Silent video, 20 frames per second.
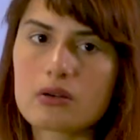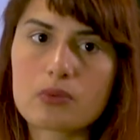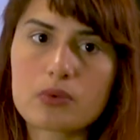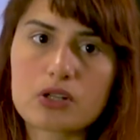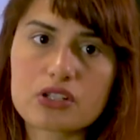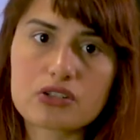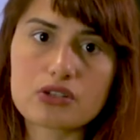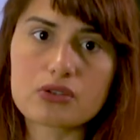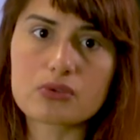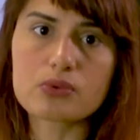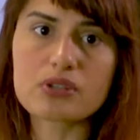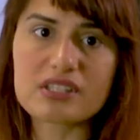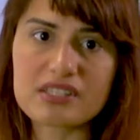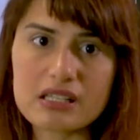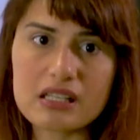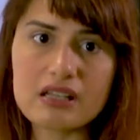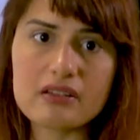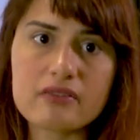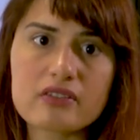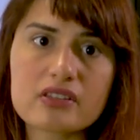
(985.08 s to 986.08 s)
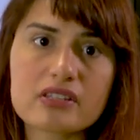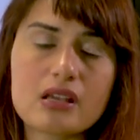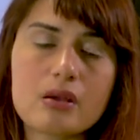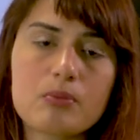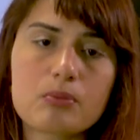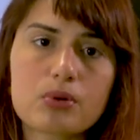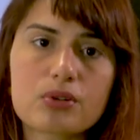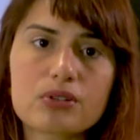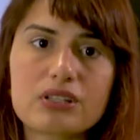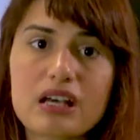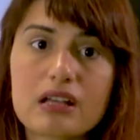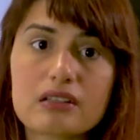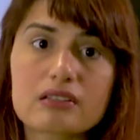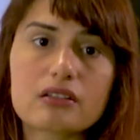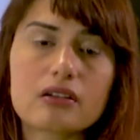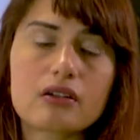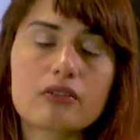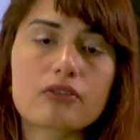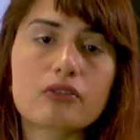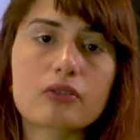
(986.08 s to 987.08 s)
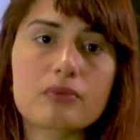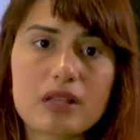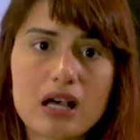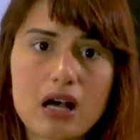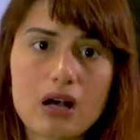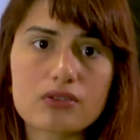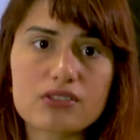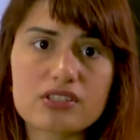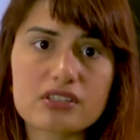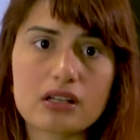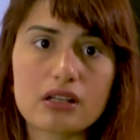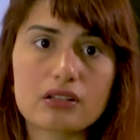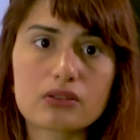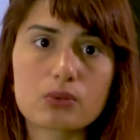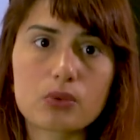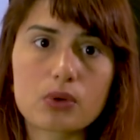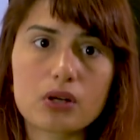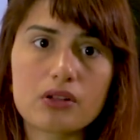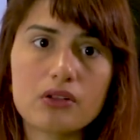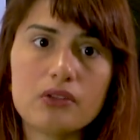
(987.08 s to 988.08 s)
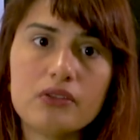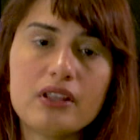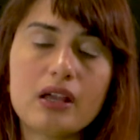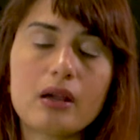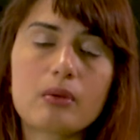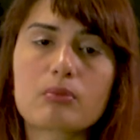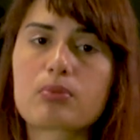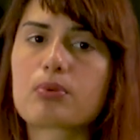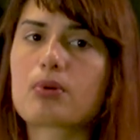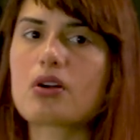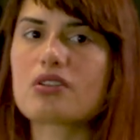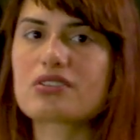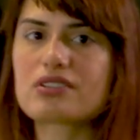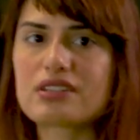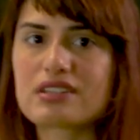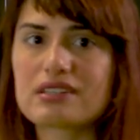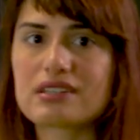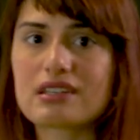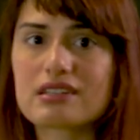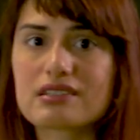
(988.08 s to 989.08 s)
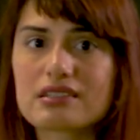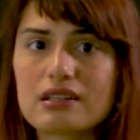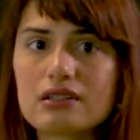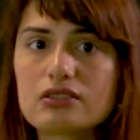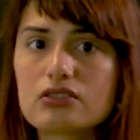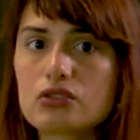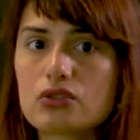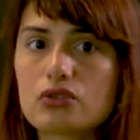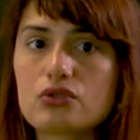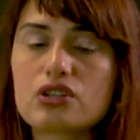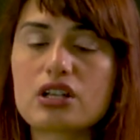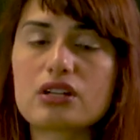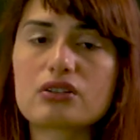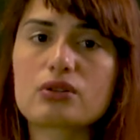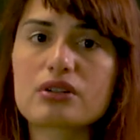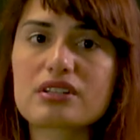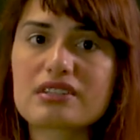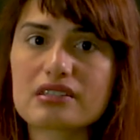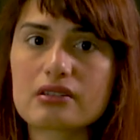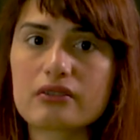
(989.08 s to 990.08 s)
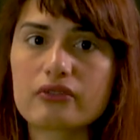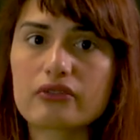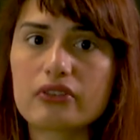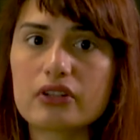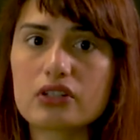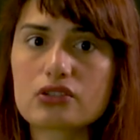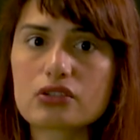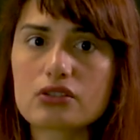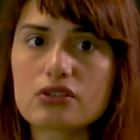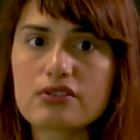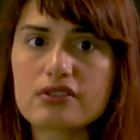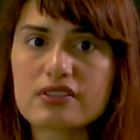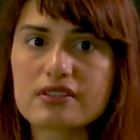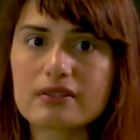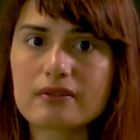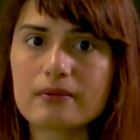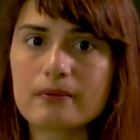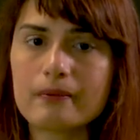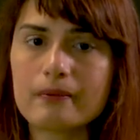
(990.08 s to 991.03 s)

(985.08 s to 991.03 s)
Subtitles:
which receives the input data from the outside world and processes it to generate some features.